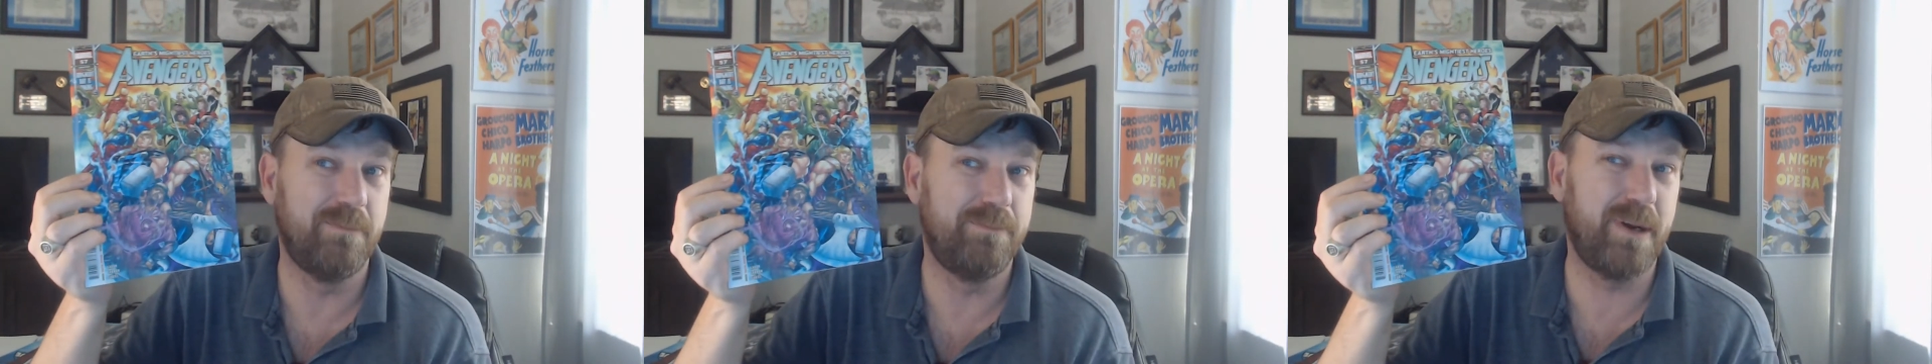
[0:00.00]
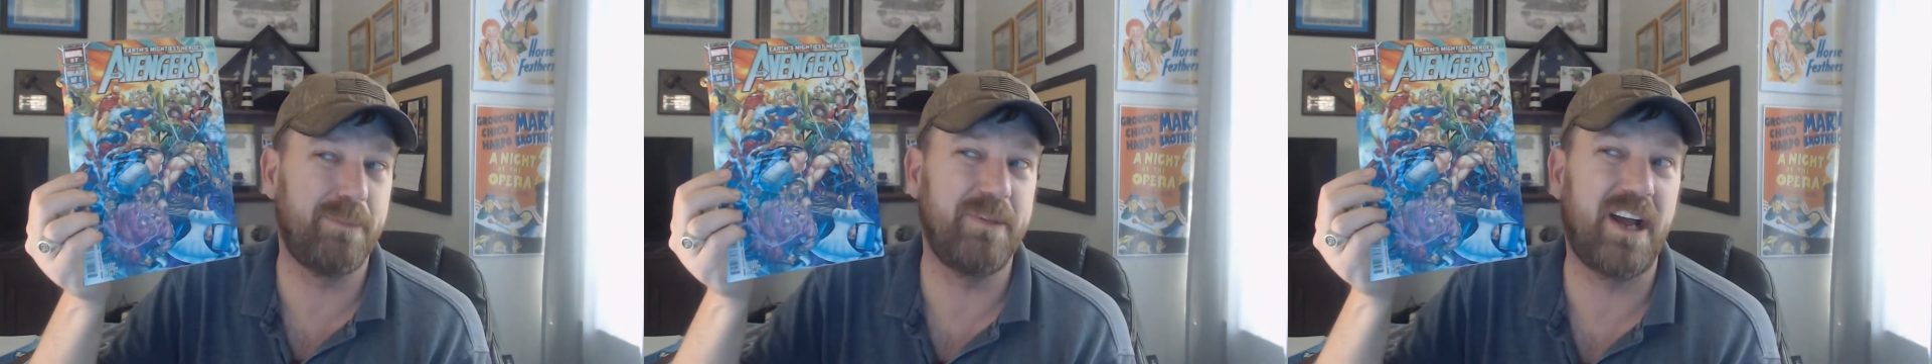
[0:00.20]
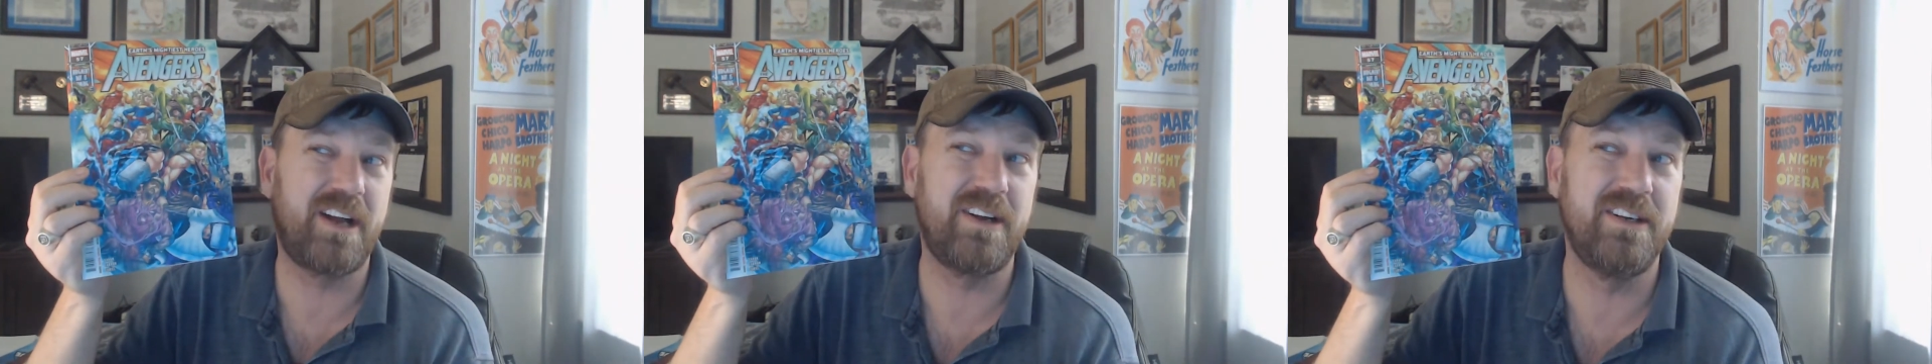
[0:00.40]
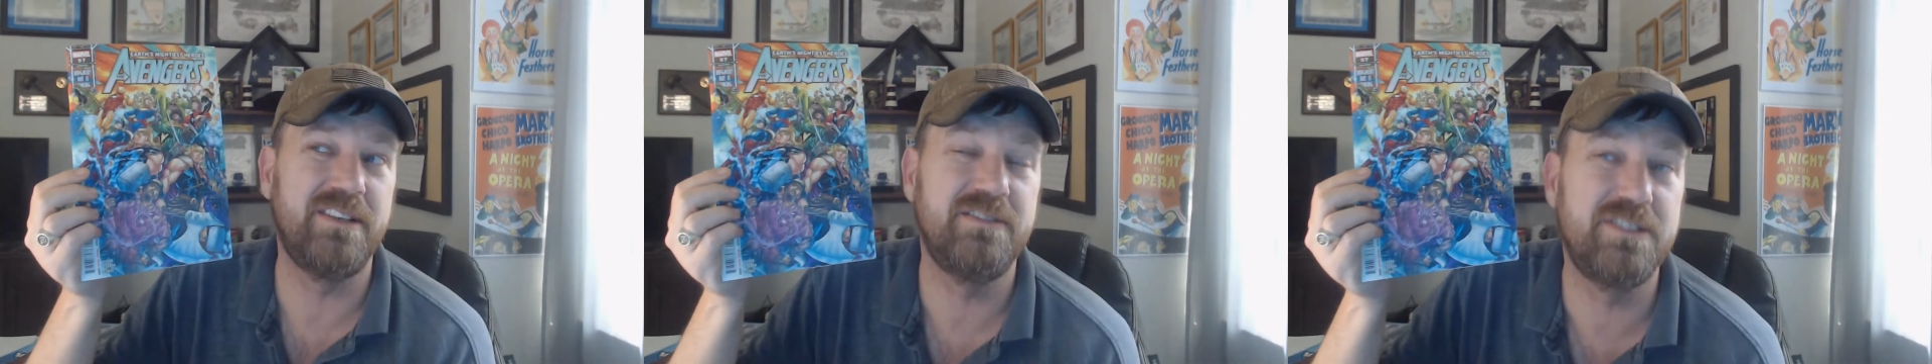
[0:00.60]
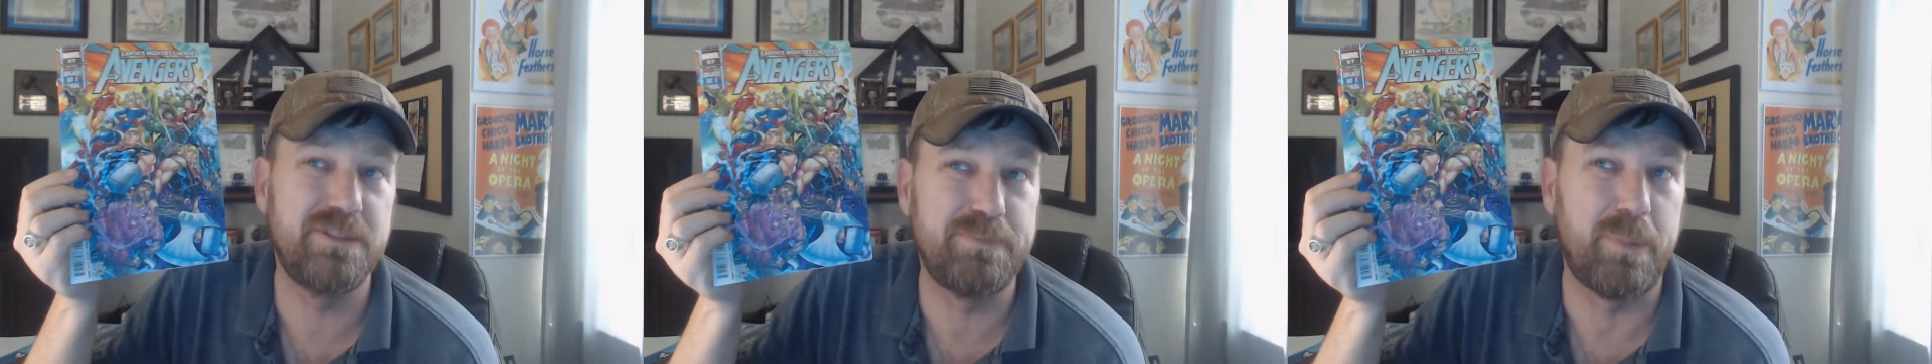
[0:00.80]
but I'm not going
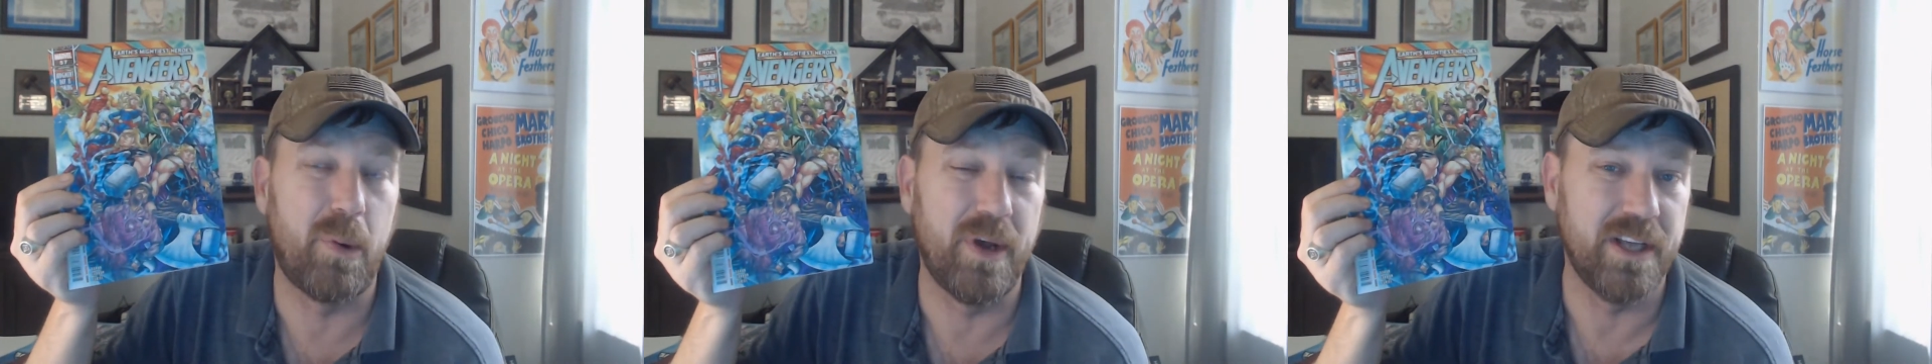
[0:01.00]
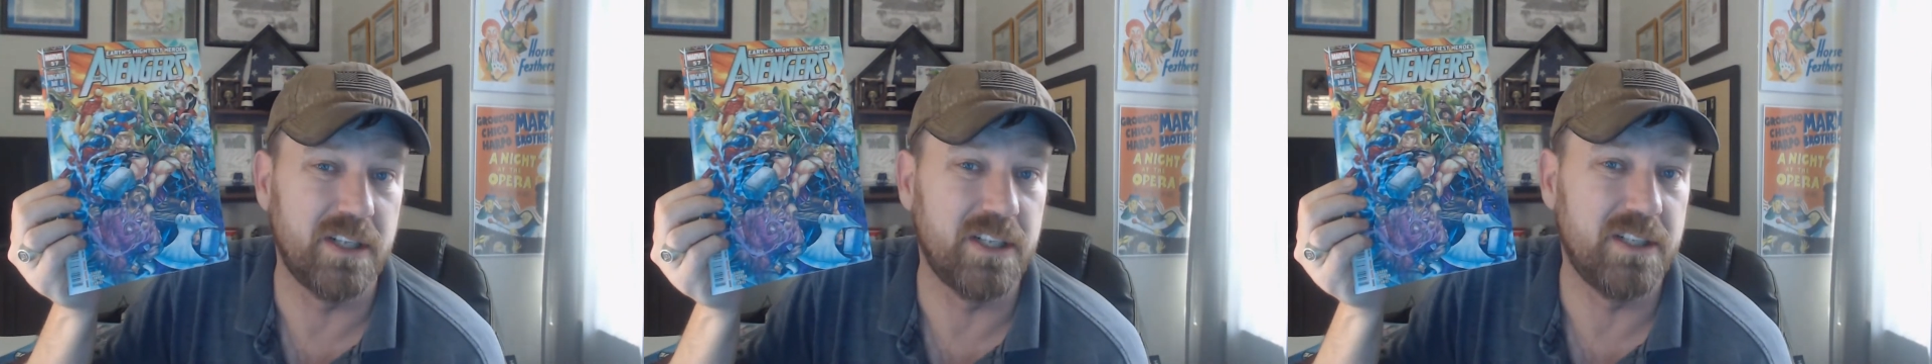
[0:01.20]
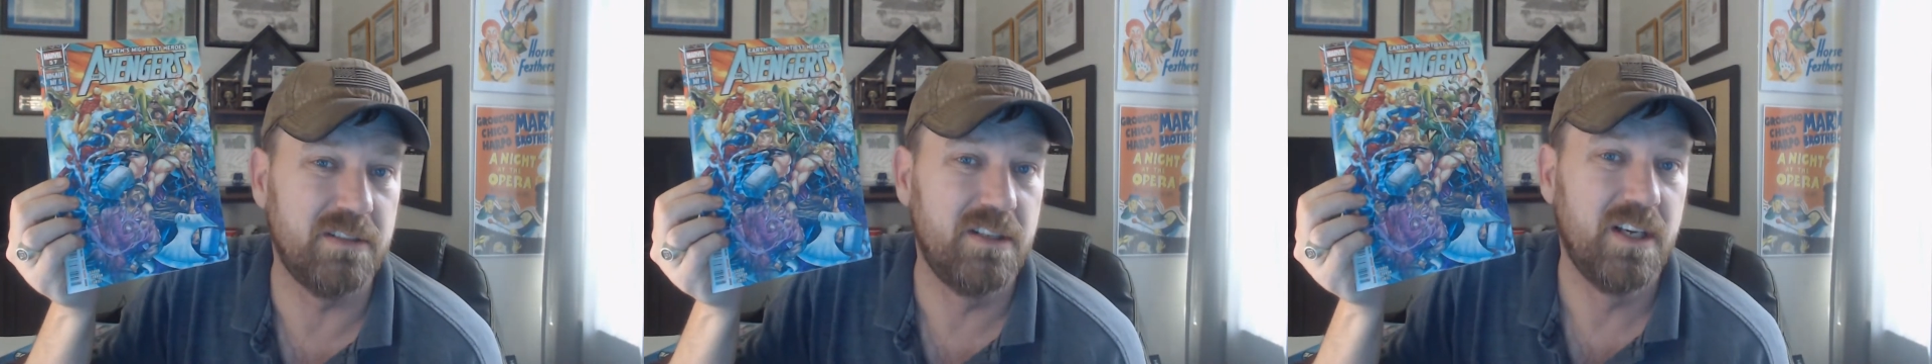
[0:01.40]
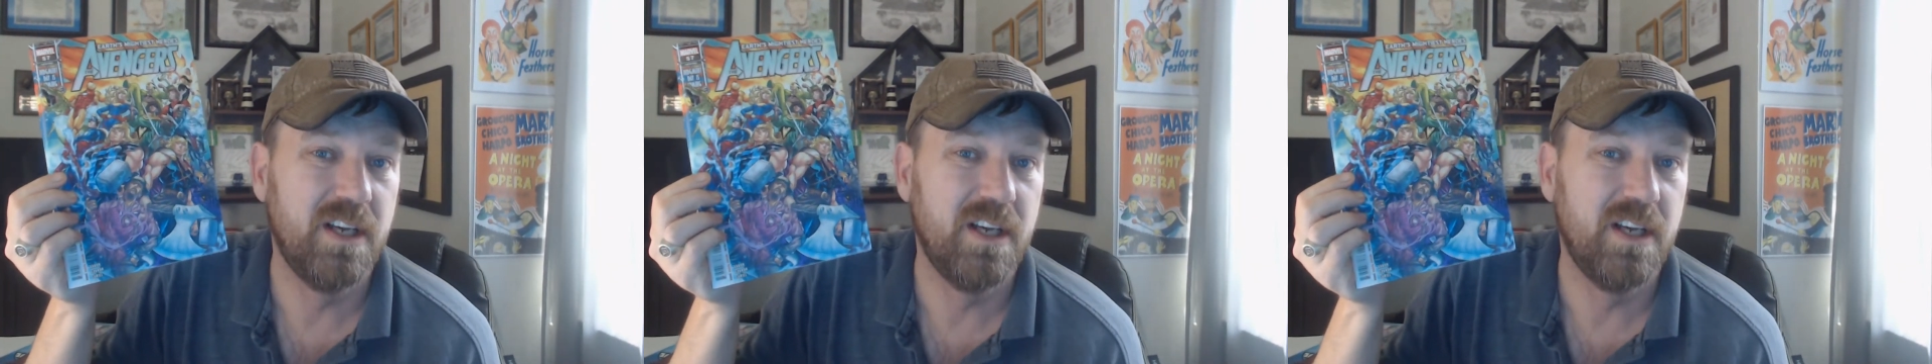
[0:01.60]
to spoil it.